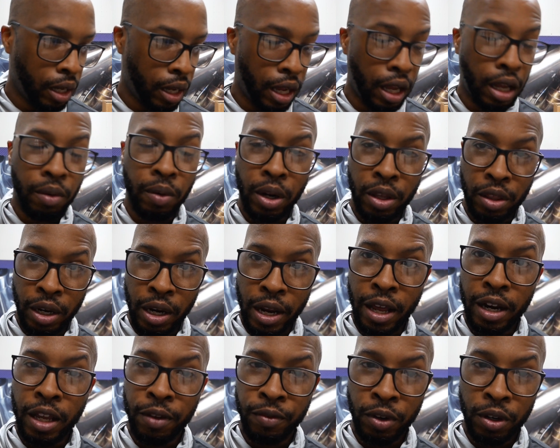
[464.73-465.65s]
I'd rather
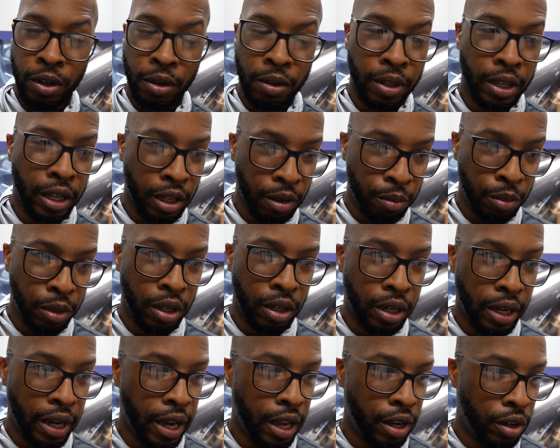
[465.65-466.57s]
not have to do that,
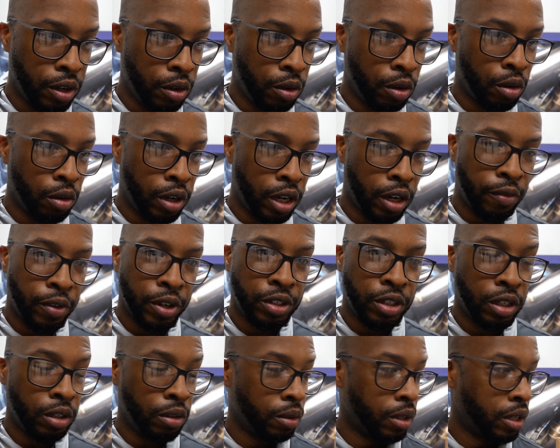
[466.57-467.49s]
but I had to do it on every
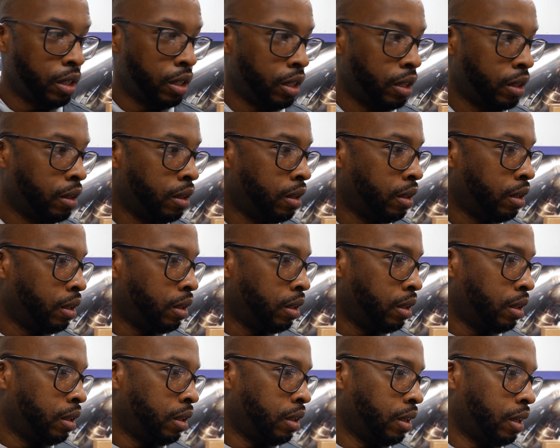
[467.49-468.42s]
single cut.
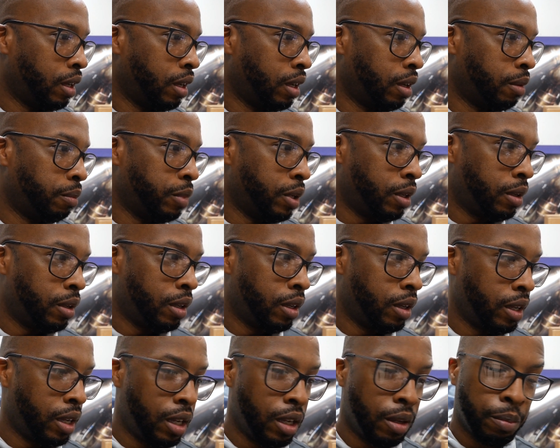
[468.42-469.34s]

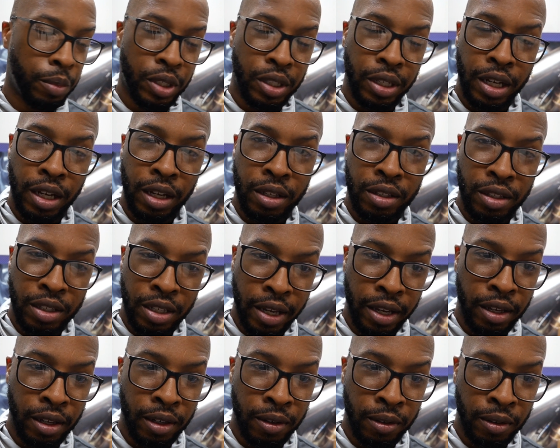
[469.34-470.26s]
Again, besides
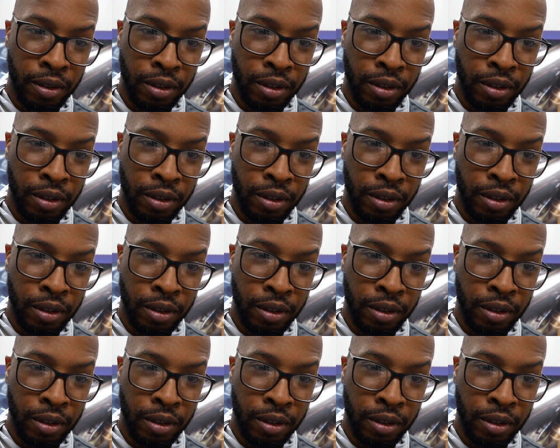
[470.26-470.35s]
that,